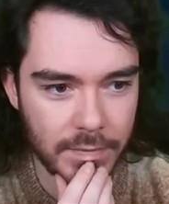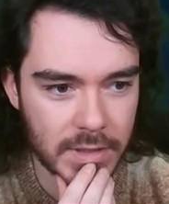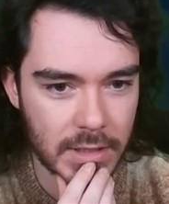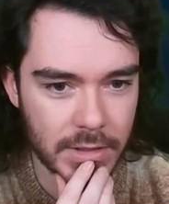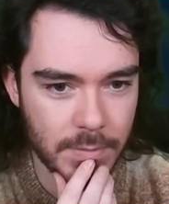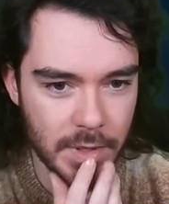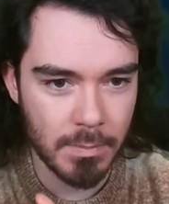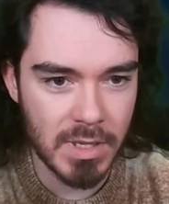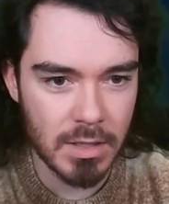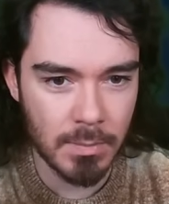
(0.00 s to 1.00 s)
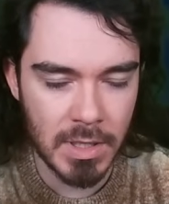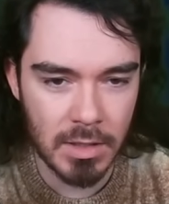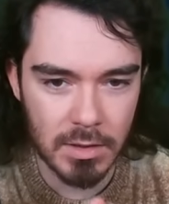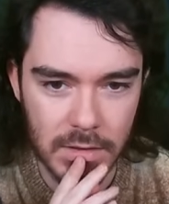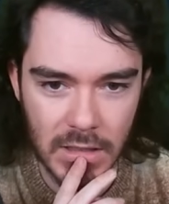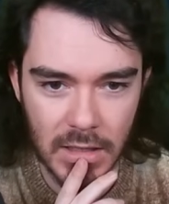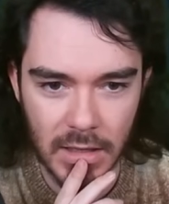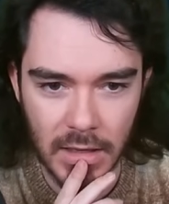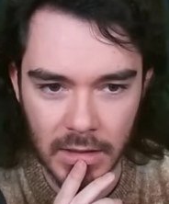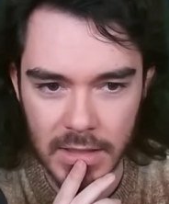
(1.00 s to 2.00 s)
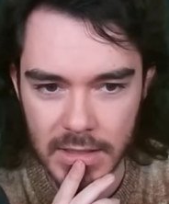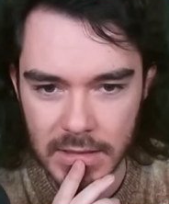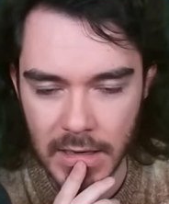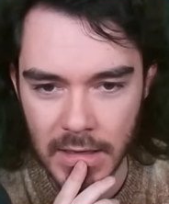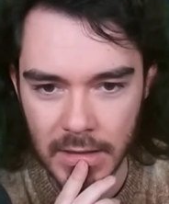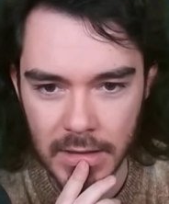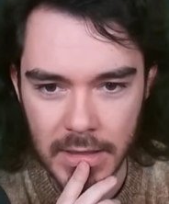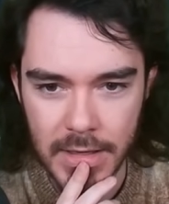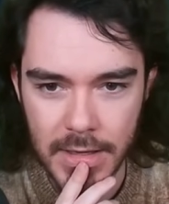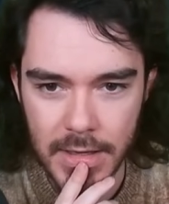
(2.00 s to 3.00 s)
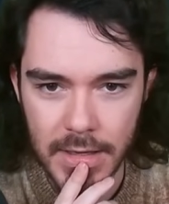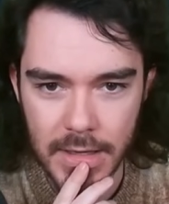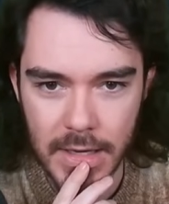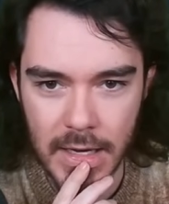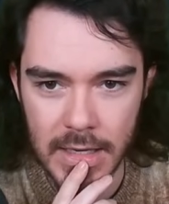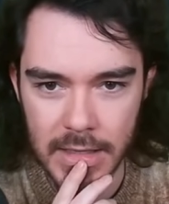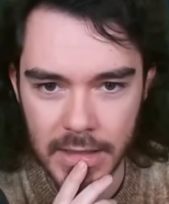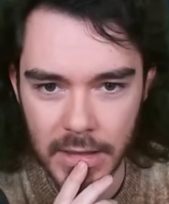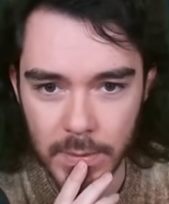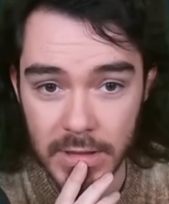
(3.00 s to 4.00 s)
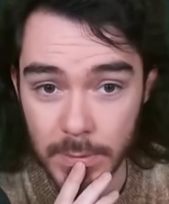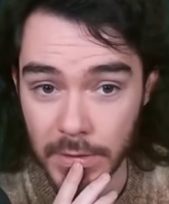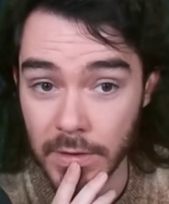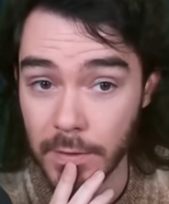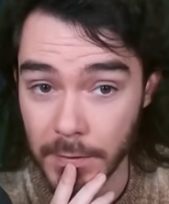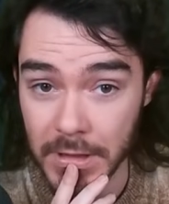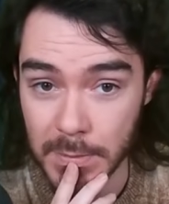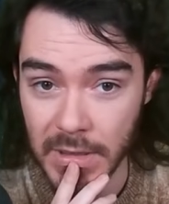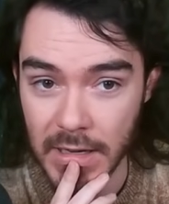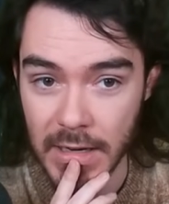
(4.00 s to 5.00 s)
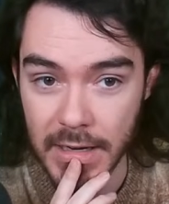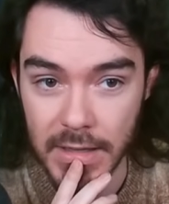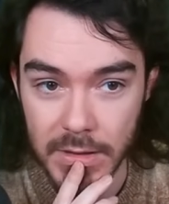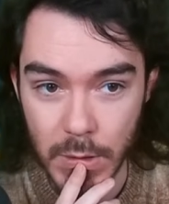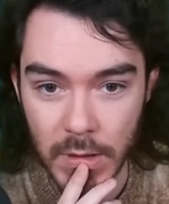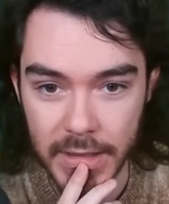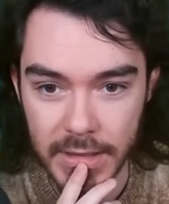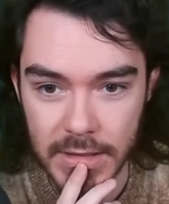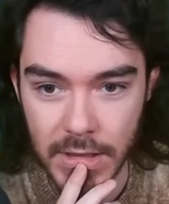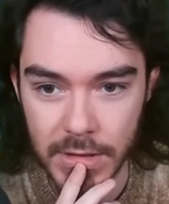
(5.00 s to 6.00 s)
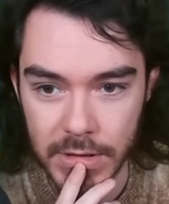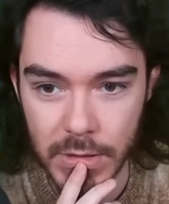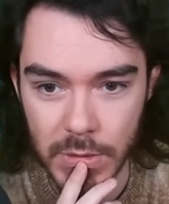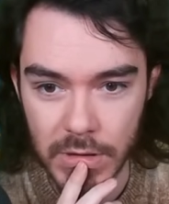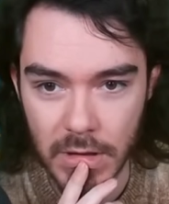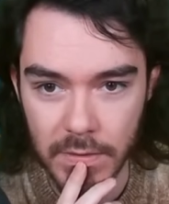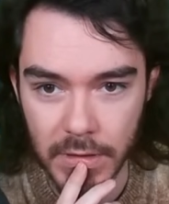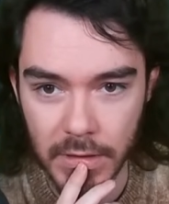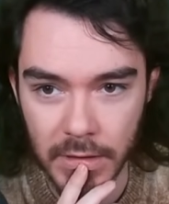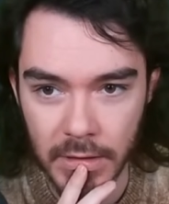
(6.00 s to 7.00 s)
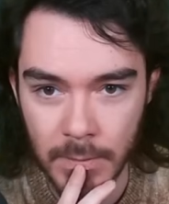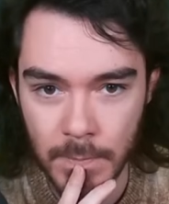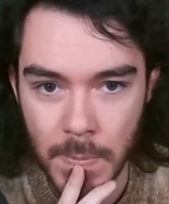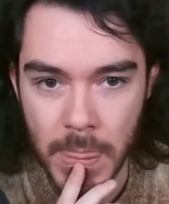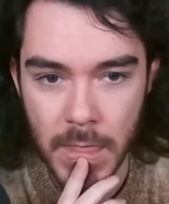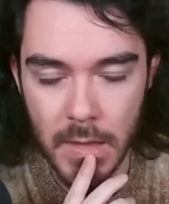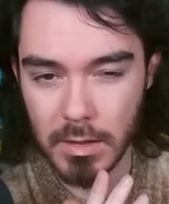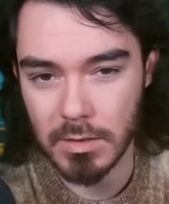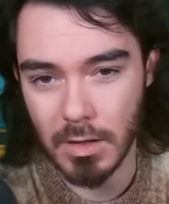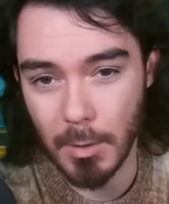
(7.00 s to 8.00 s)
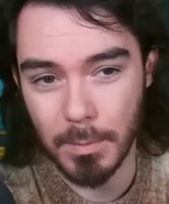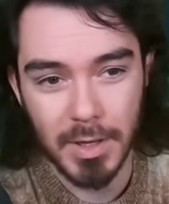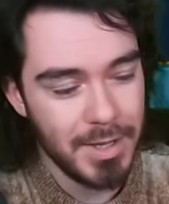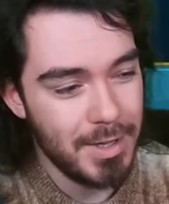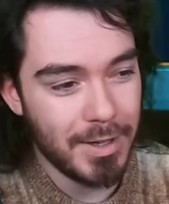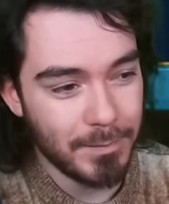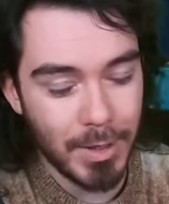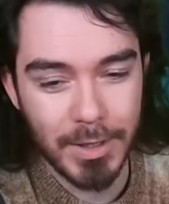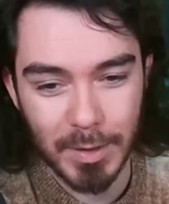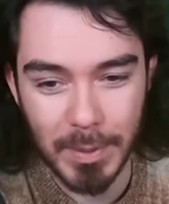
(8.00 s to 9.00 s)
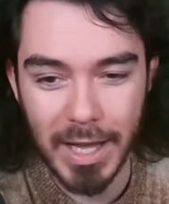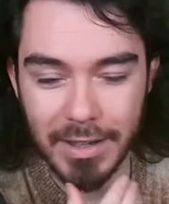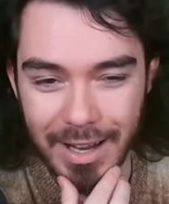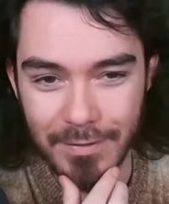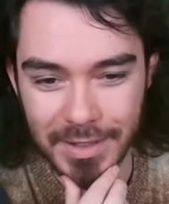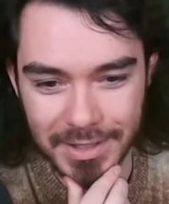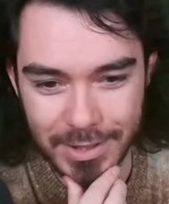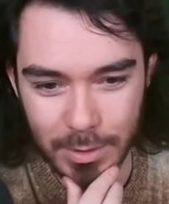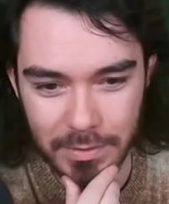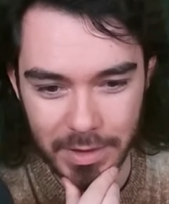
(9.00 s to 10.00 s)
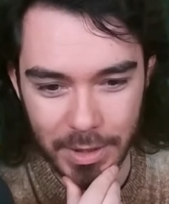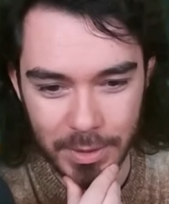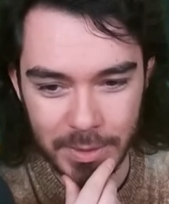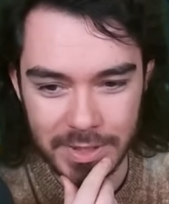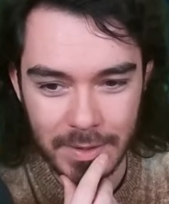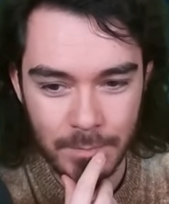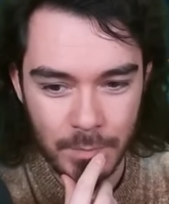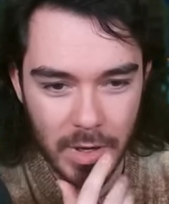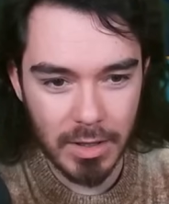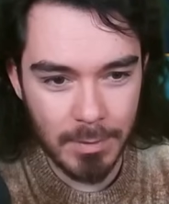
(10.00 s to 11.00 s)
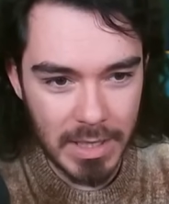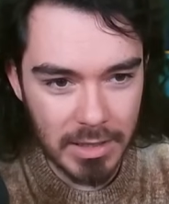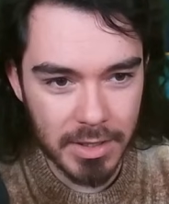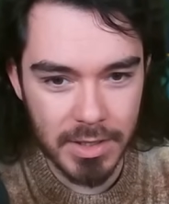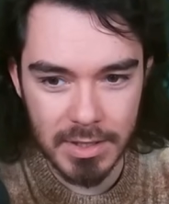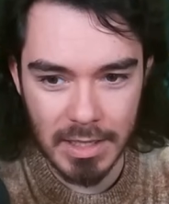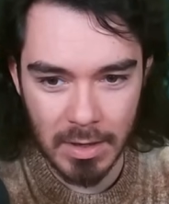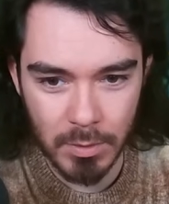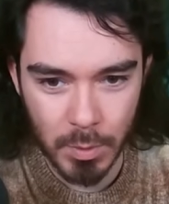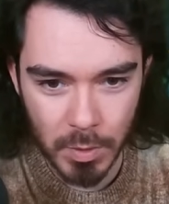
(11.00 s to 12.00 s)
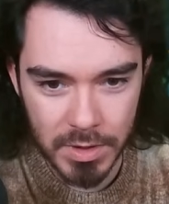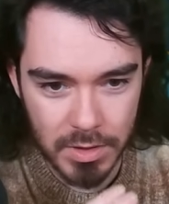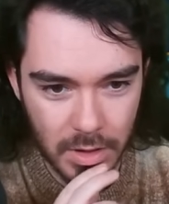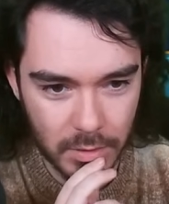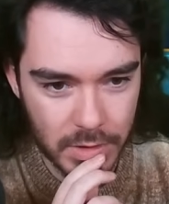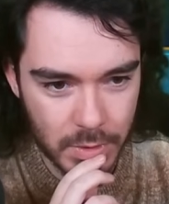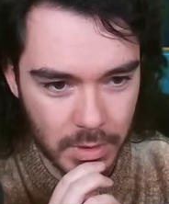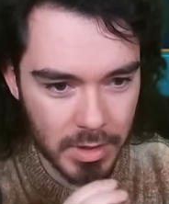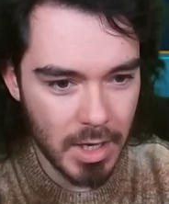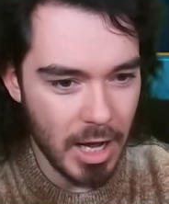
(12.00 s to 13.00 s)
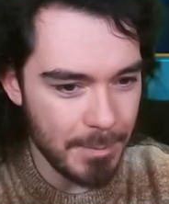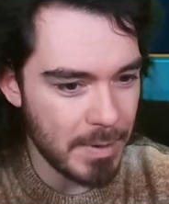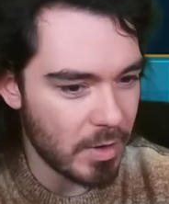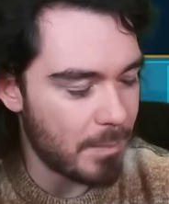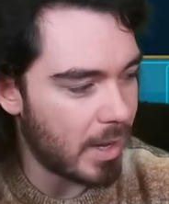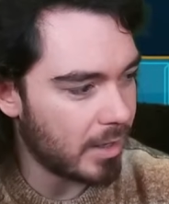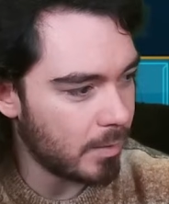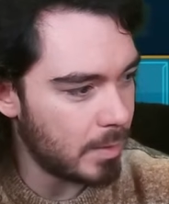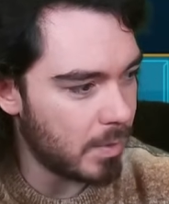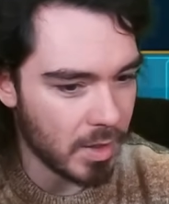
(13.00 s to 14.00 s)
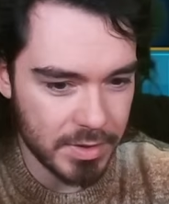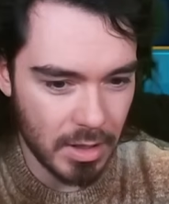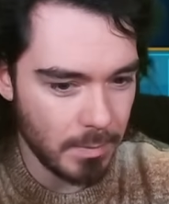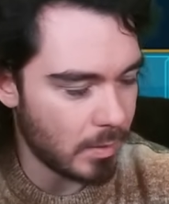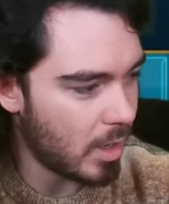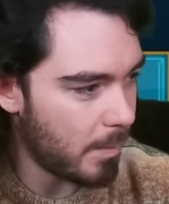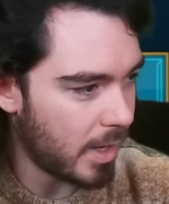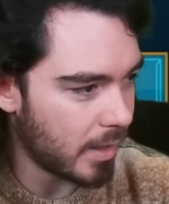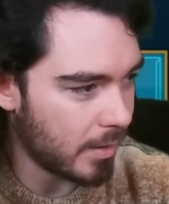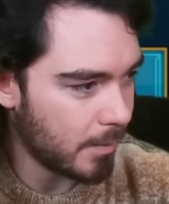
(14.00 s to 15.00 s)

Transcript: to sell something. Let me let me see. Can I sell anything here reasonable? First Mikage Soul. I can sell the two star for her. It's not I'm not going to plan on having two of those. Let me clear this out, the one-star Grisor. I'll be right back. Let me pause it. I'll be right back.